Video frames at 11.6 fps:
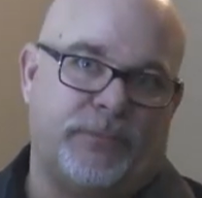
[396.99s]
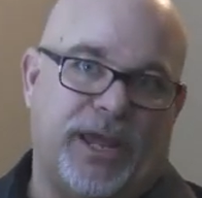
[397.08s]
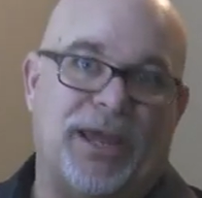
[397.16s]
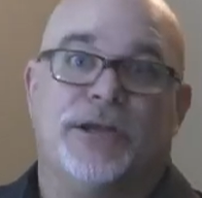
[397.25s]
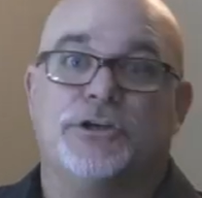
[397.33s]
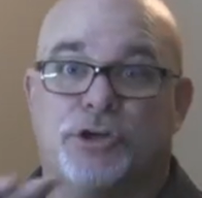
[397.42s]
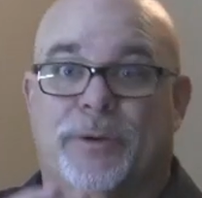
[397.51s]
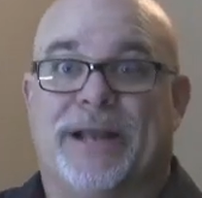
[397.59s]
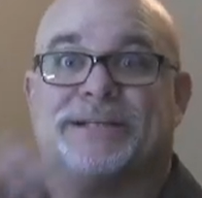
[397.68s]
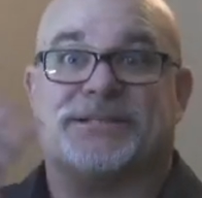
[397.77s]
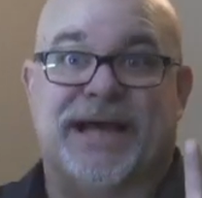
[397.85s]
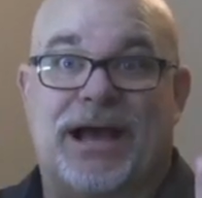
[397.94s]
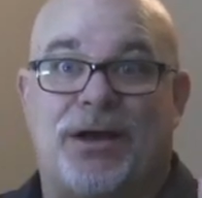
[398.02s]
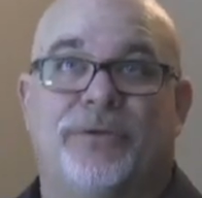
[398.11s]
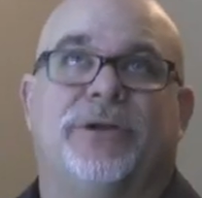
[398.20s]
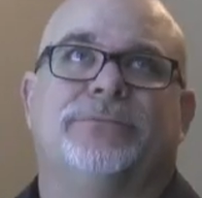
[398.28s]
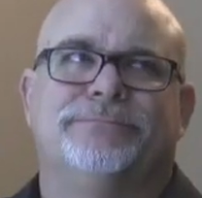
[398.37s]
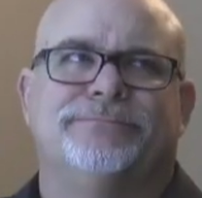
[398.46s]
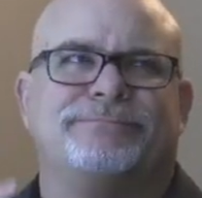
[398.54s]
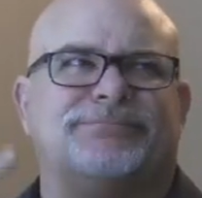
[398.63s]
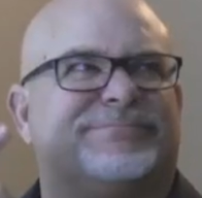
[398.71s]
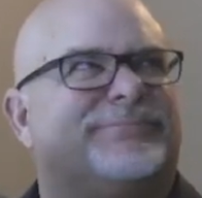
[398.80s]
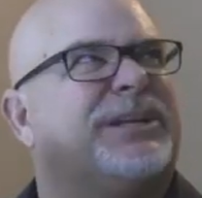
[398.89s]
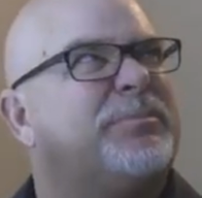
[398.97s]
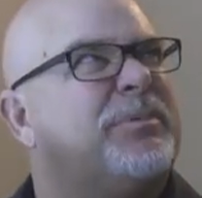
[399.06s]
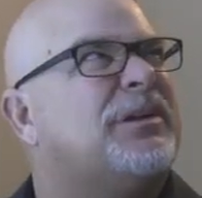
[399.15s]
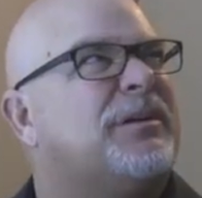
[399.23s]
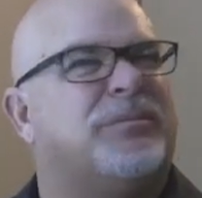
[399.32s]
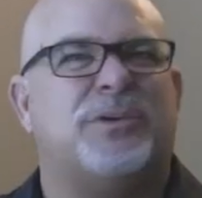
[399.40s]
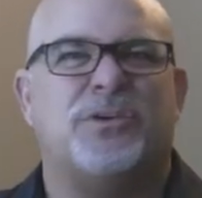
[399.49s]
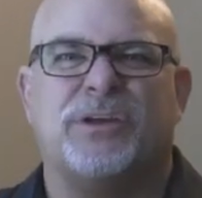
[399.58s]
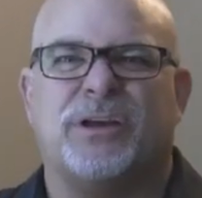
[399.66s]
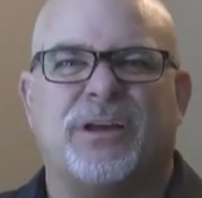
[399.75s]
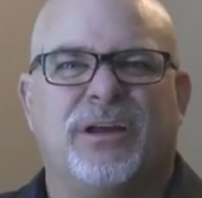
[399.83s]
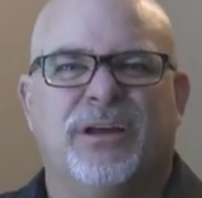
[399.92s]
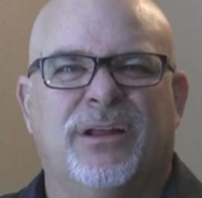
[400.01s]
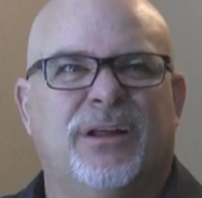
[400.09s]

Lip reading: Hey, direct sound must be something music.